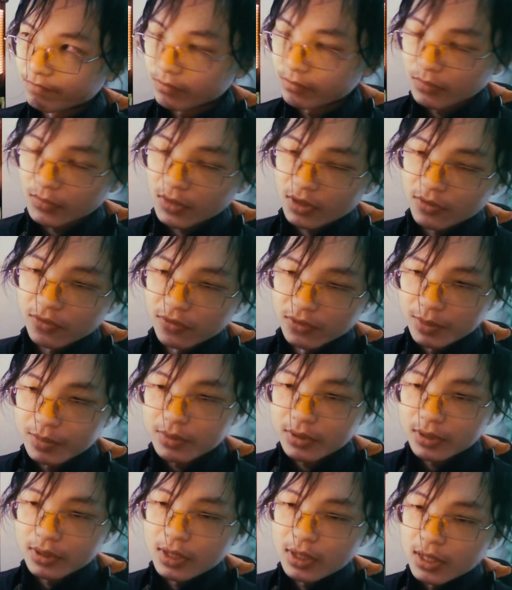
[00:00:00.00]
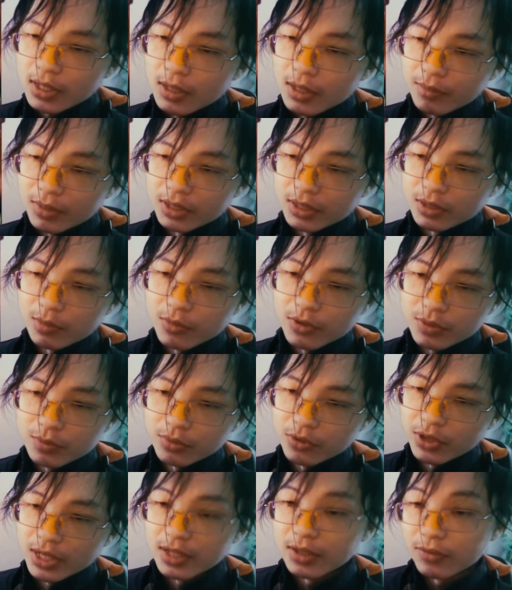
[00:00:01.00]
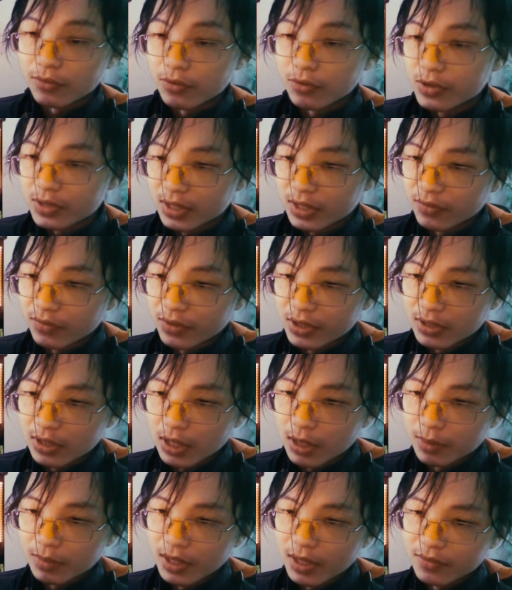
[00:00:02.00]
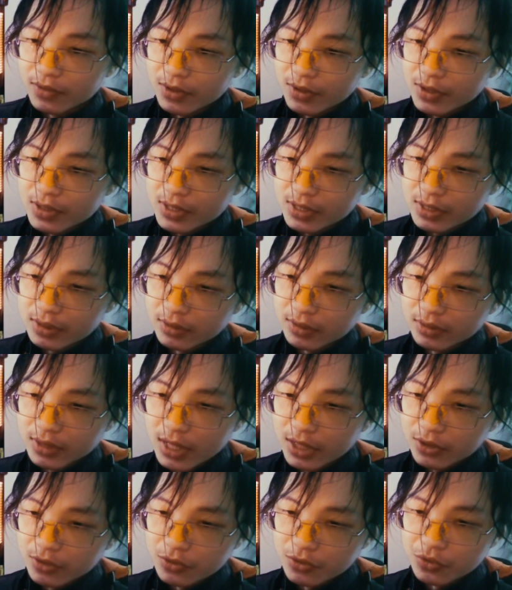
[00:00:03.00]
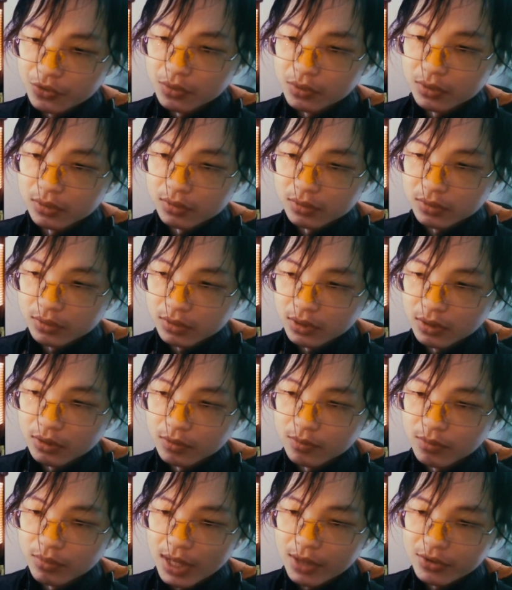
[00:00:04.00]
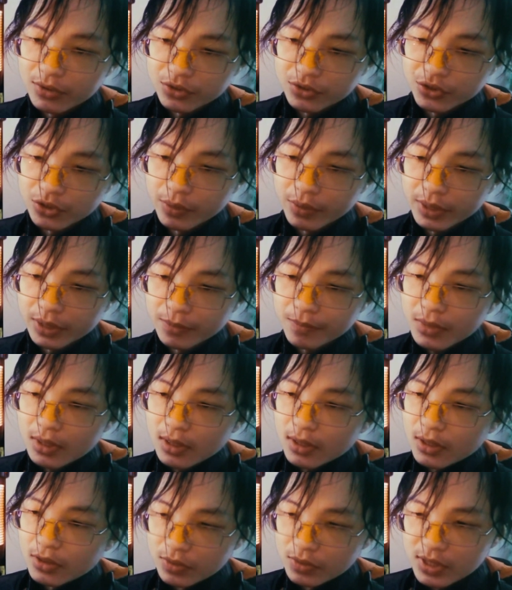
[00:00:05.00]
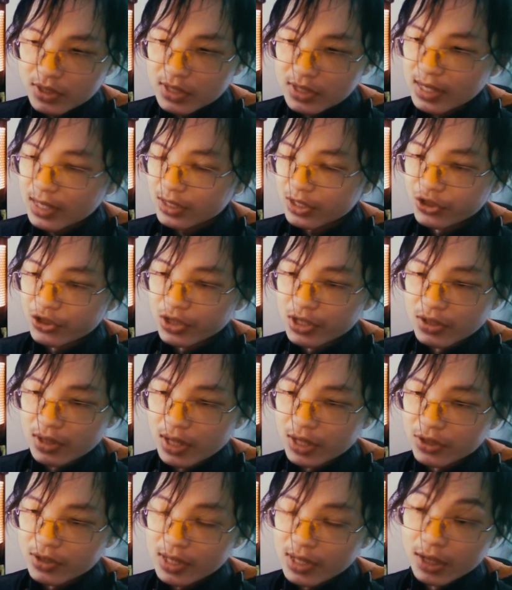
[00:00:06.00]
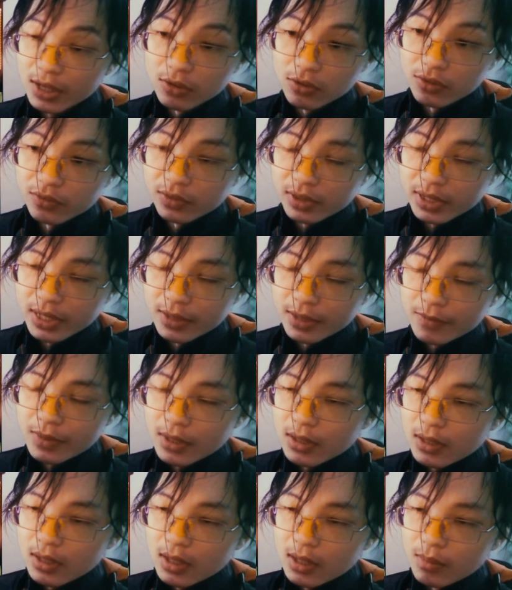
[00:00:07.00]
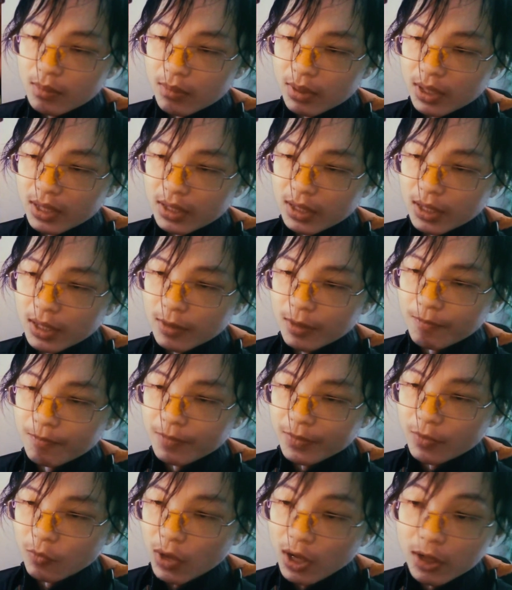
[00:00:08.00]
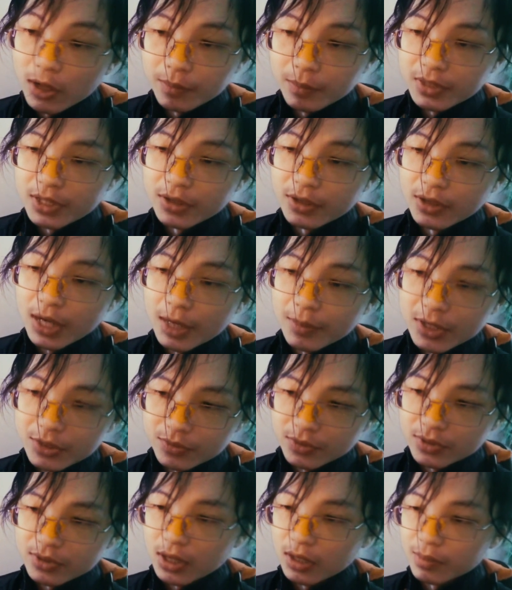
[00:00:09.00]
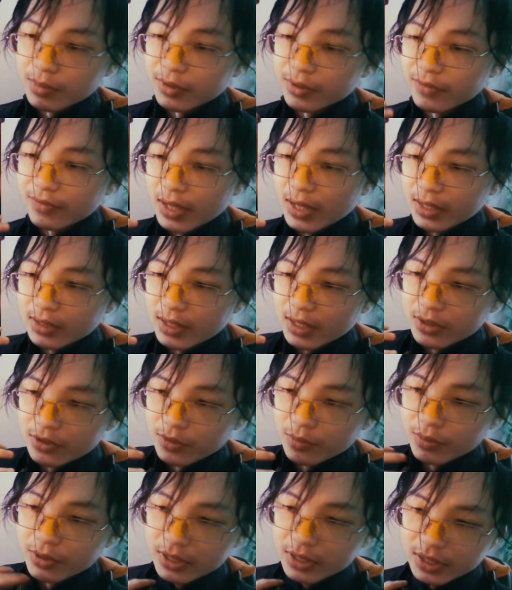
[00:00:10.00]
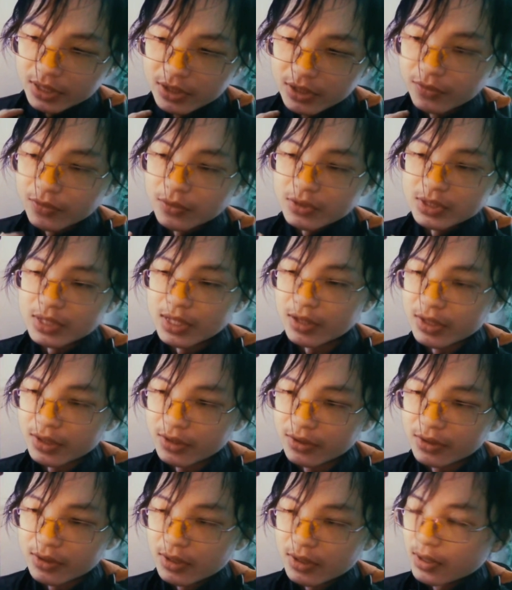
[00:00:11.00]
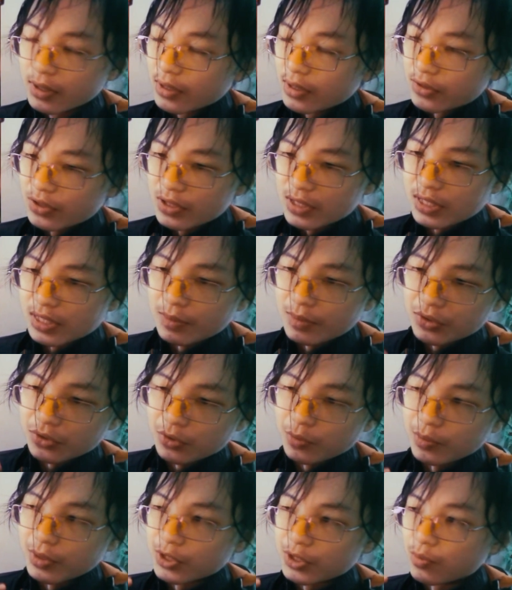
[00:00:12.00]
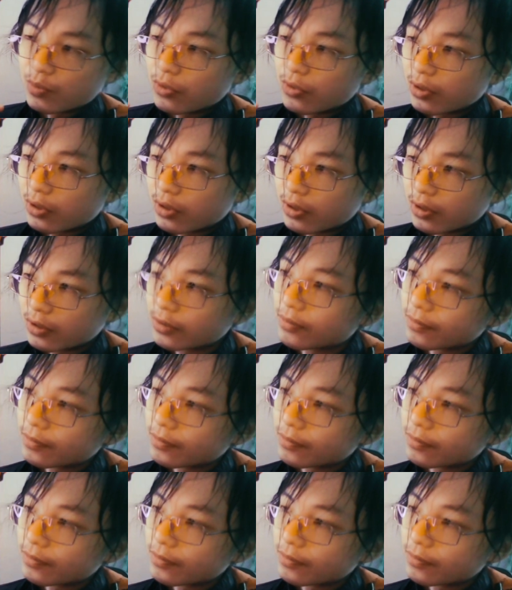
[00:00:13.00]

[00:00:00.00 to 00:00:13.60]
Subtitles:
flip. But the most important, and then of course at the very top left, there is still that usual, browser showing. So this scene hasn't changed a lot. I just add overlay. But while I'm here, I might as well talk about the fact that, putting the earphones down here just seems so much more